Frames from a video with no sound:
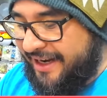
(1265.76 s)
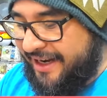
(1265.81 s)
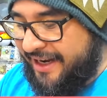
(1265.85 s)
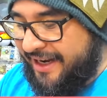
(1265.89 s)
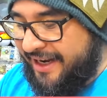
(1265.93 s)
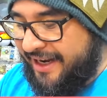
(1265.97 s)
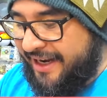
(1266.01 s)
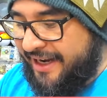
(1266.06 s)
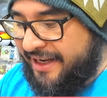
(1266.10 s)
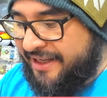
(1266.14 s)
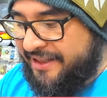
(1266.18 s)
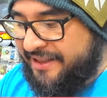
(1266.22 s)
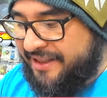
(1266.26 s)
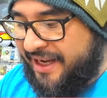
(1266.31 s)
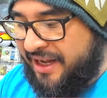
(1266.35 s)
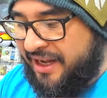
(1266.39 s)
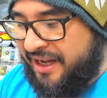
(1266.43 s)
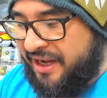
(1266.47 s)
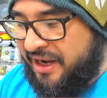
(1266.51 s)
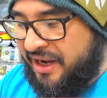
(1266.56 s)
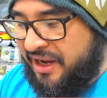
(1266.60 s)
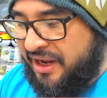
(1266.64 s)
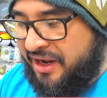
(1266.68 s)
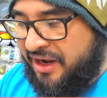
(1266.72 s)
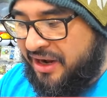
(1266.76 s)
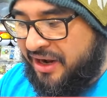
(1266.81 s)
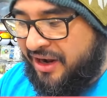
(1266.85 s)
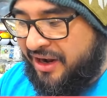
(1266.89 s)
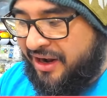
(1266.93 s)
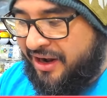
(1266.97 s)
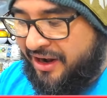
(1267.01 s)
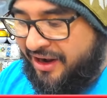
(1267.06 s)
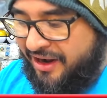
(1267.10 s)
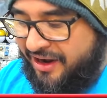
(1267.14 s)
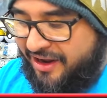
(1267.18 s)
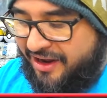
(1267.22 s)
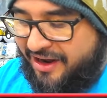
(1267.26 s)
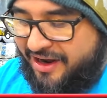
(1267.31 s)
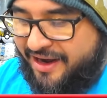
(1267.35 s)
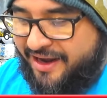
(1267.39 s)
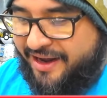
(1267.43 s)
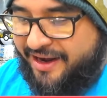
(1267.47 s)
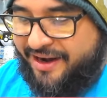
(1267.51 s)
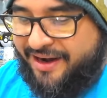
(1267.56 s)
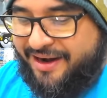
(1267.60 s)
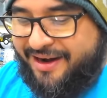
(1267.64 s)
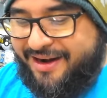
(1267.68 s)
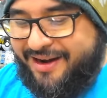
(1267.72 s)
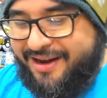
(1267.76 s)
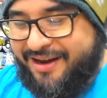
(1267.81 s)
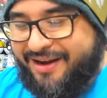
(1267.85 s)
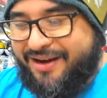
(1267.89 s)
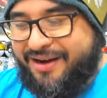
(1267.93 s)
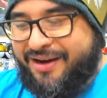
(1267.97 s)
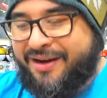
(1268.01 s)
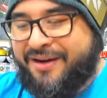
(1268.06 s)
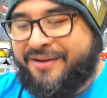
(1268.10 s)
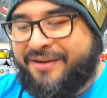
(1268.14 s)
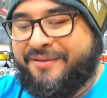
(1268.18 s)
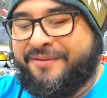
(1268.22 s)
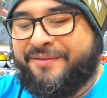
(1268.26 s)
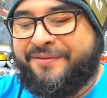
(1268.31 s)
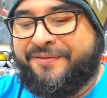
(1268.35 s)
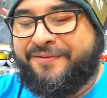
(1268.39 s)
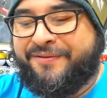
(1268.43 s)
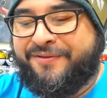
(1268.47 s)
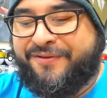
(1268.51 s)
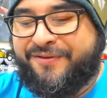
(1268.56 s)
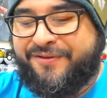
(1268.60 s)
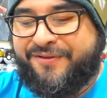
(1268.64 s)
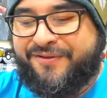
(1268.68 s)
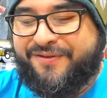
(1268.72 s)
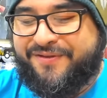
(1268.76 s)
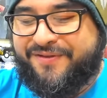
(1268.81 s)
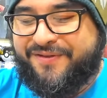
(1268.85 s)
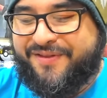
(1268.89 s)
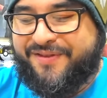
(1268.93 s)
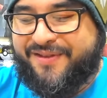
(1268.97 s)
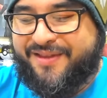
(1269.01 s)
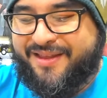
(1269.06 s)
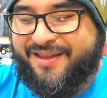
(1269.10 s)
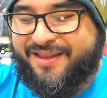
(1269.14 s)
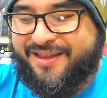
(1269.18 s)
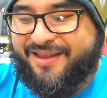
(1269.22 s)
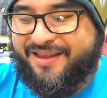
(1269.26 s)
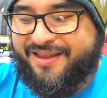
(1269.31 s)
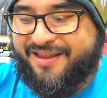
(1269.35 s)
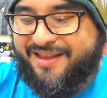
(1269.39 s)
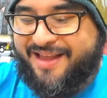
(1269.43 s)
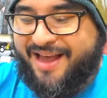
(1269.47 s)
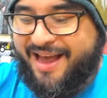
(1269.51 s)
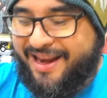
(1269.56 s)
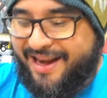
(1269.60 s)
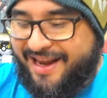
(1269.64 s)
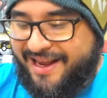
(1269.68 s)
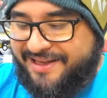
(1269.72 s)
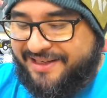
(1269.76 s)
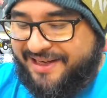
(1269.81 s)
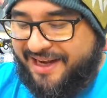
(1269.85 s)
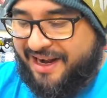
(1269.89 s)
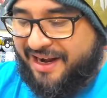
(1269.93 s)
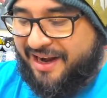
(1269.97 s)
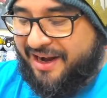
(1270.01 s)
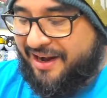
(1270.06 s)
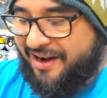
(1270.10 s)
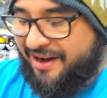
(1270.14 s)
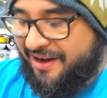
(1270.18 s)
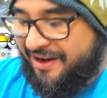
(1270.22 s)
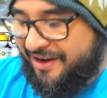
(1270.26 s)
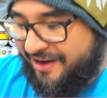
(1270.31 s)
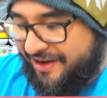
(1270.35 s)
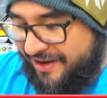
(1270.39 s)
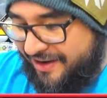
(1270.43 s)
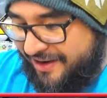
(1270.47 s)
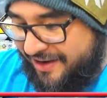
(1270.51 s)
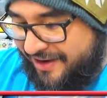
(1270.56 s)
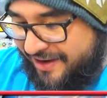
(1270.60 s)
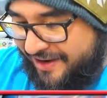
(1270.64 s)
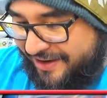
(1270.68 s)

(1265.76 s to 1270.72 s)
is a lot of... That is a lot